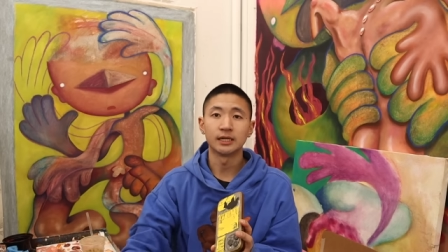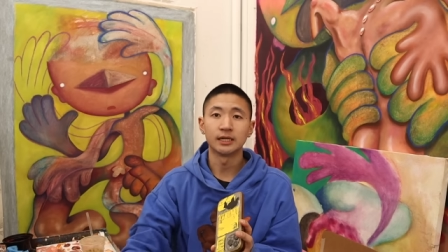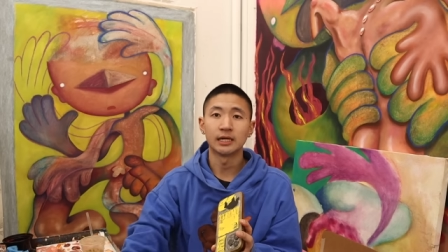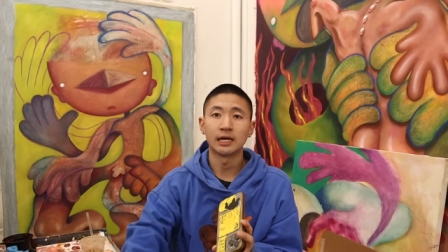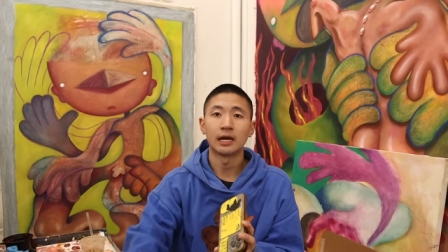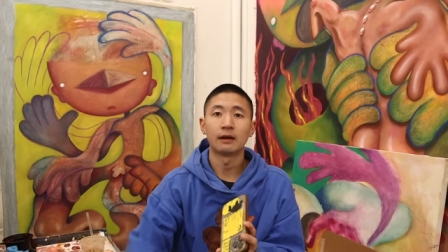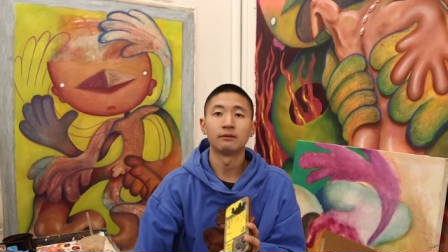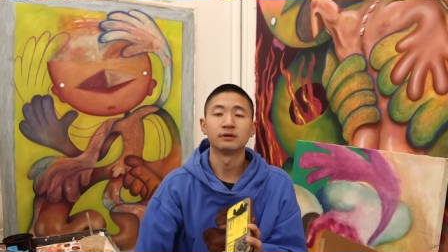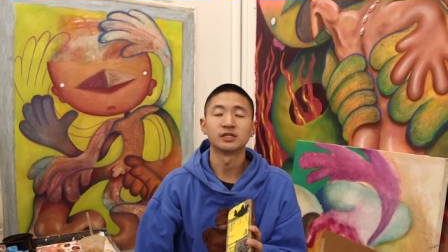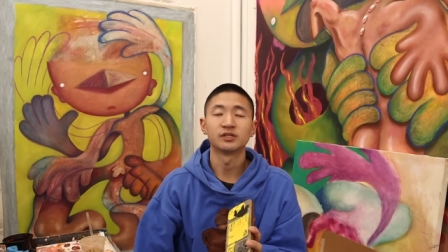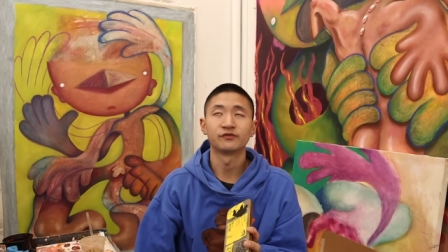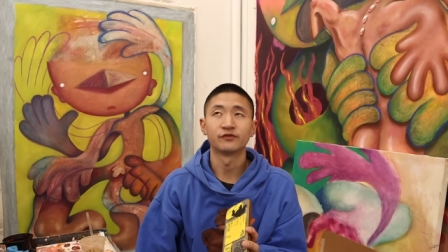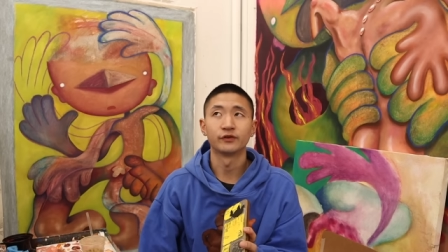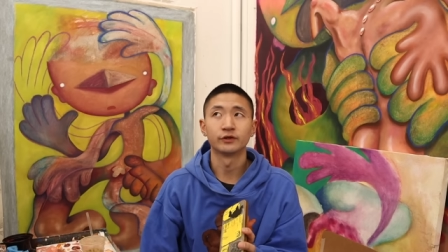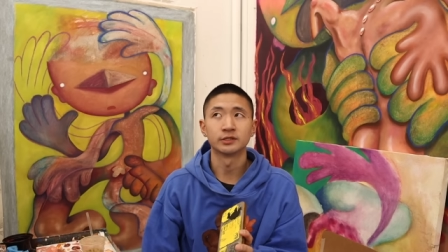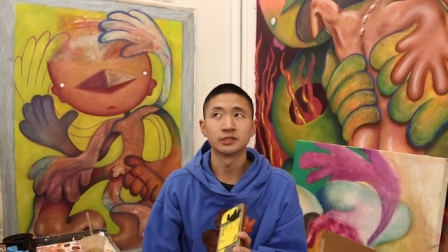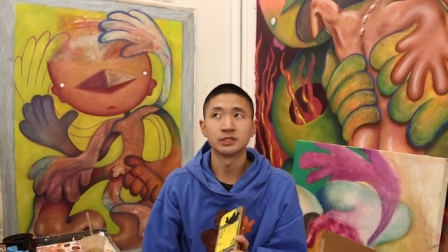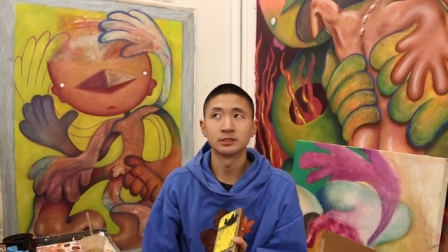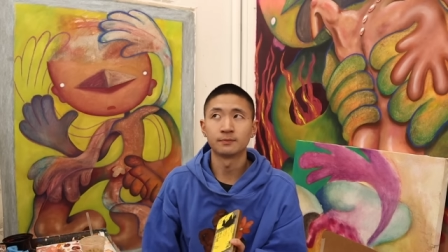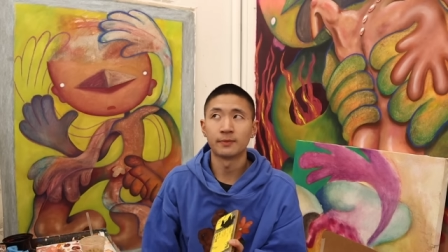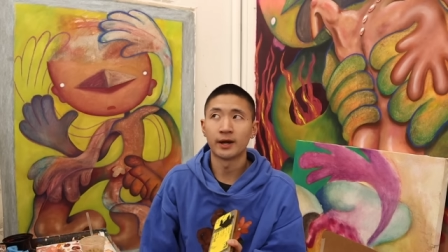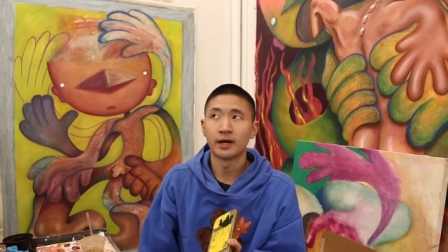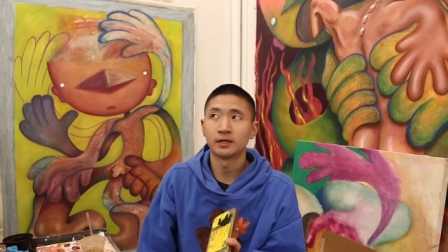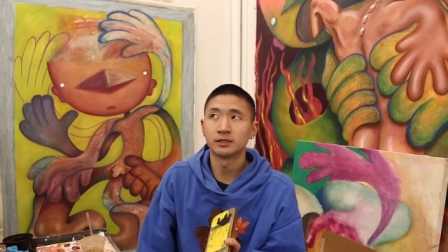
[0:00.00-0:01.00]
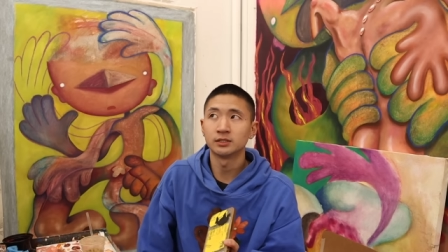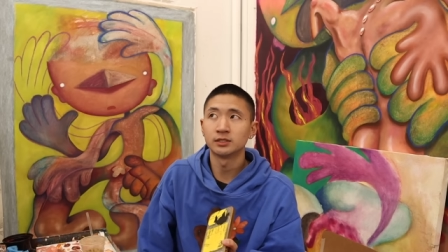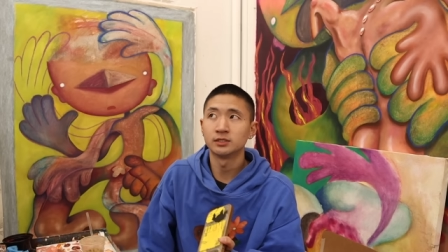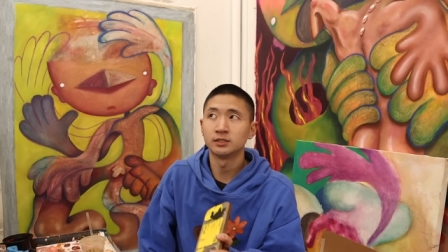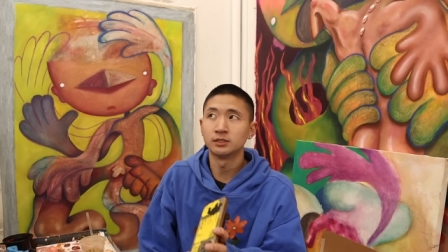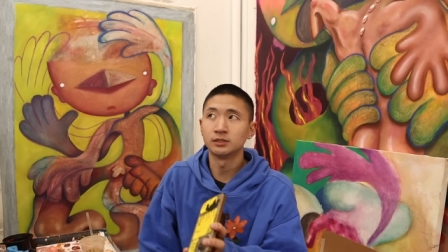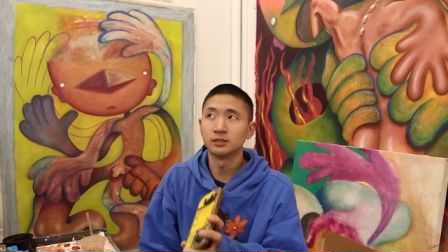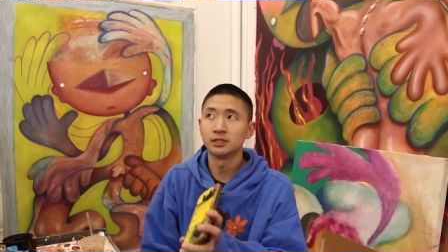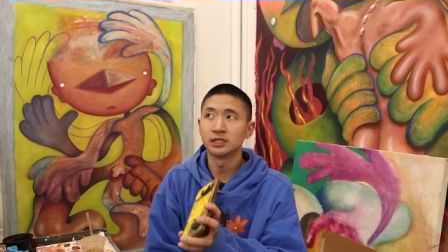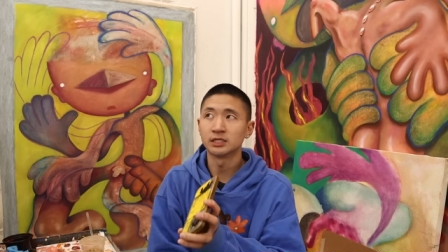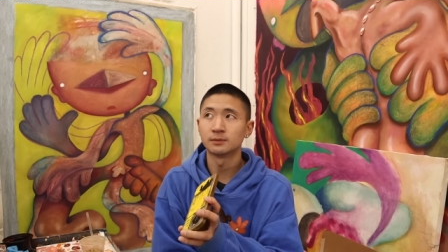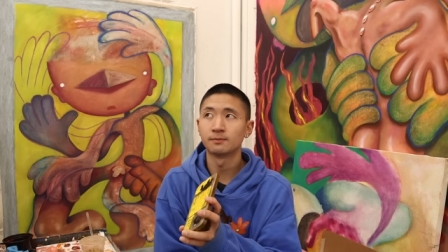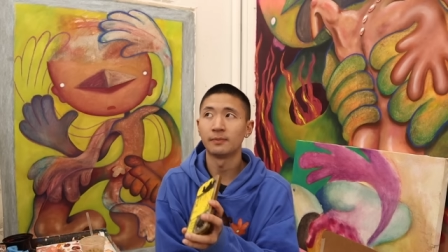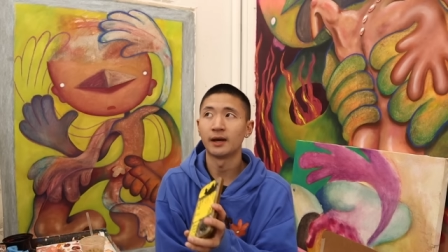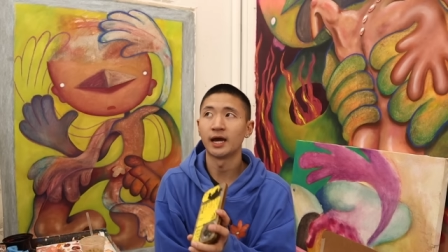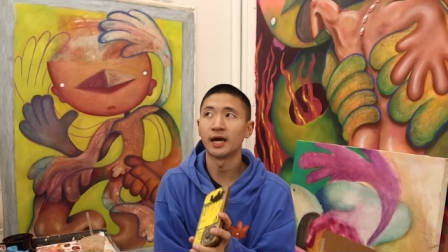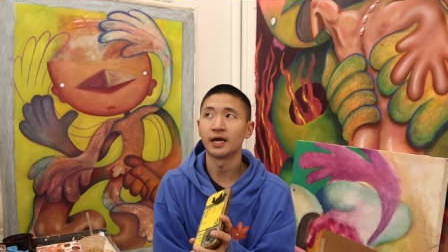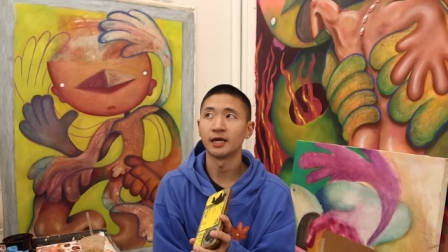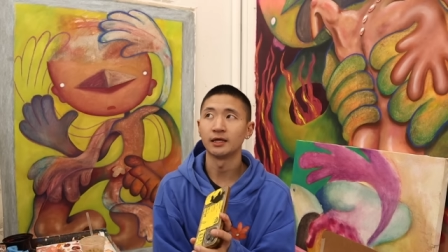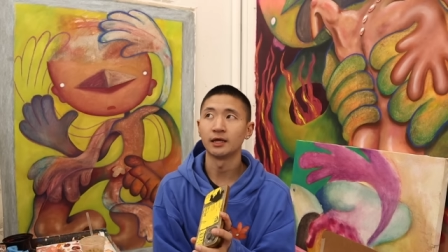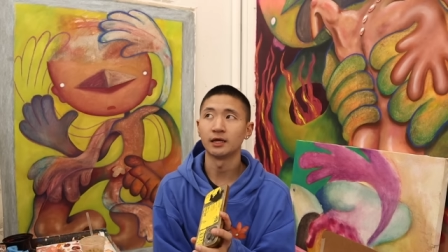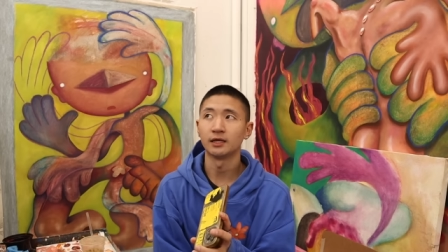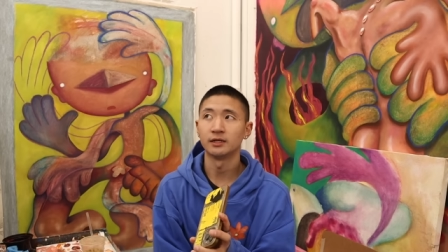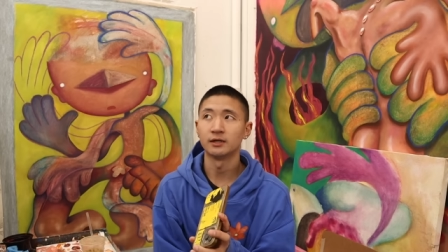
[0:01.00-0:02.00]
I was first inspired to do this
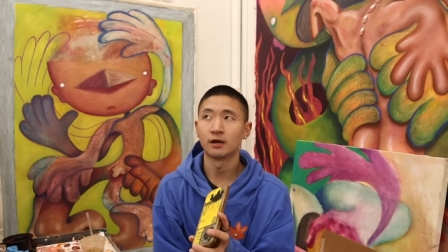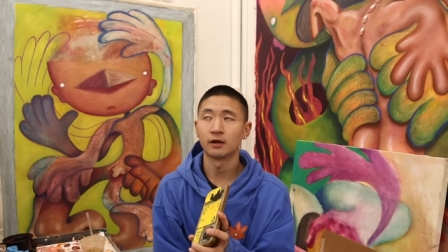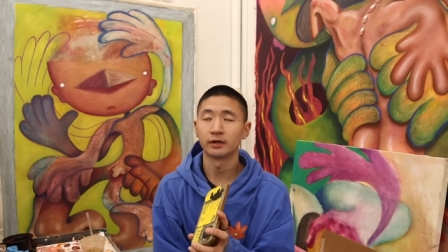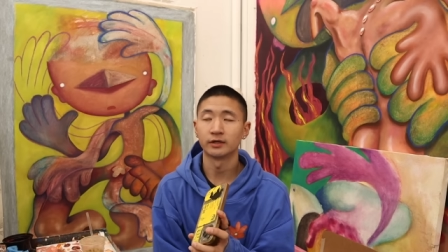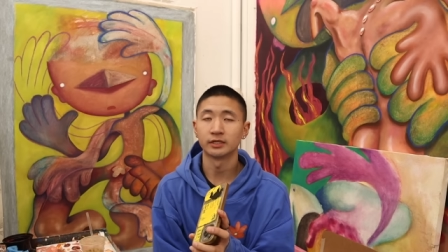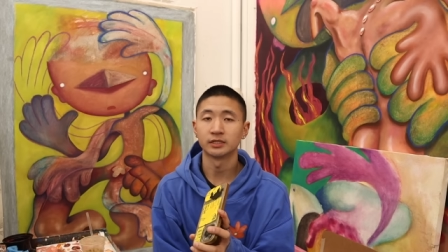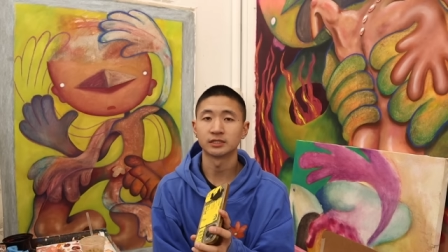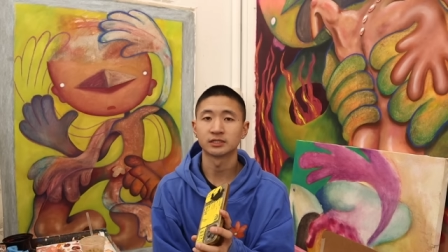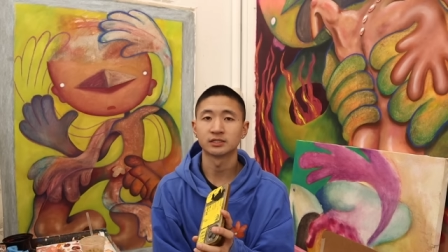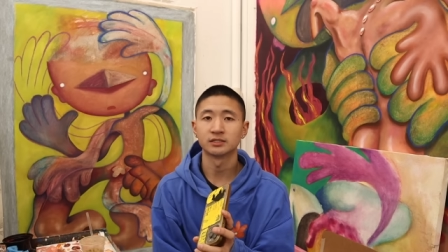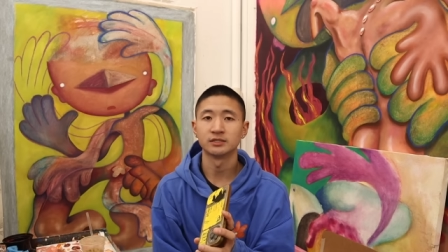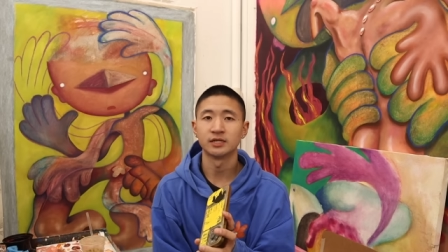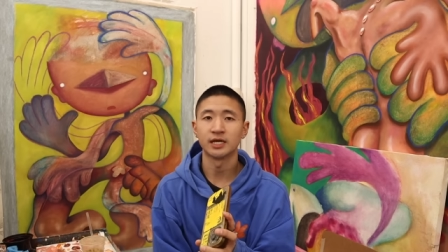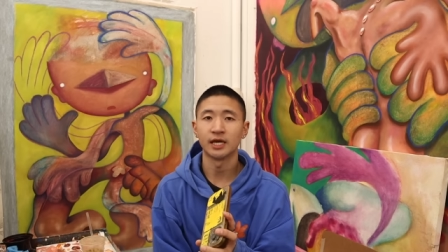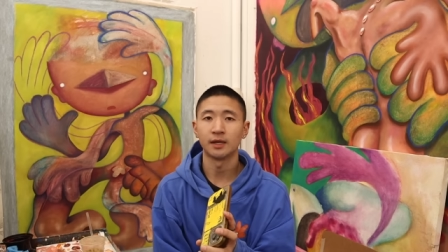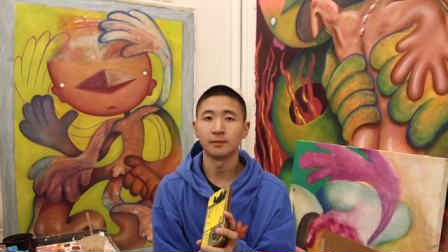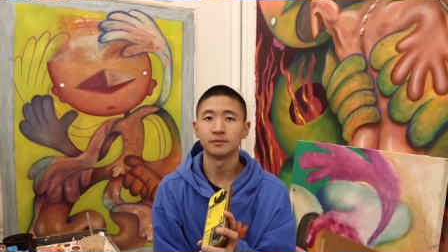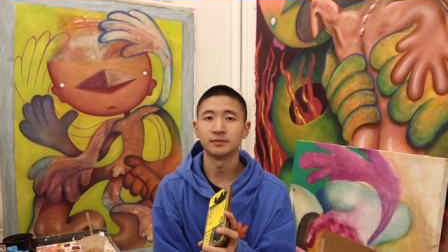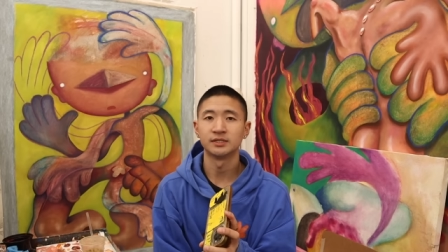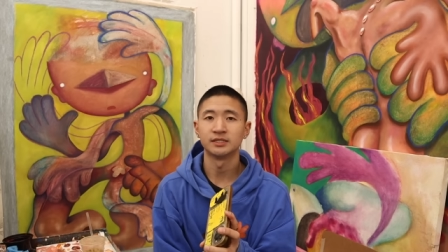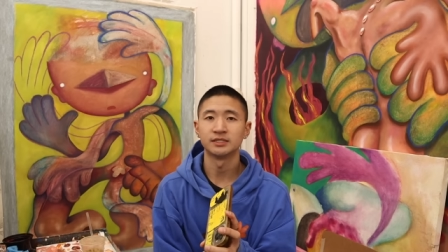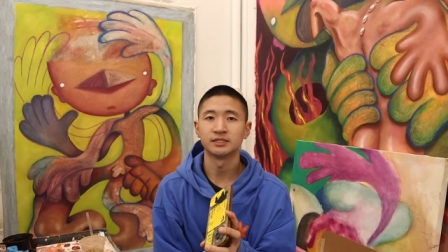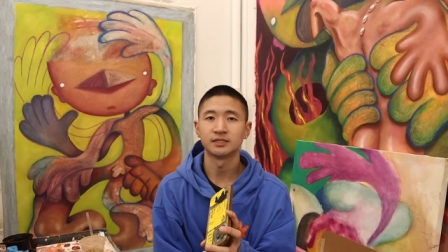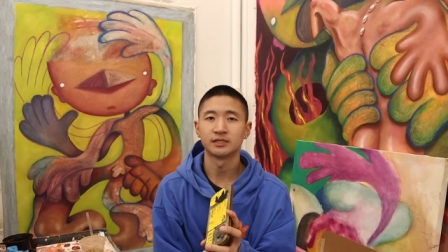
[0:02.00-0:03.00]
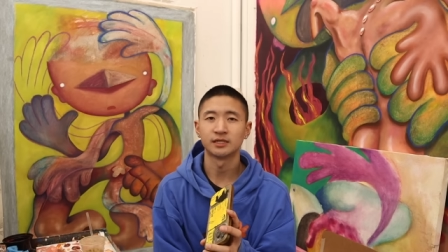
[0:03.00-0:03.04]
by an artist named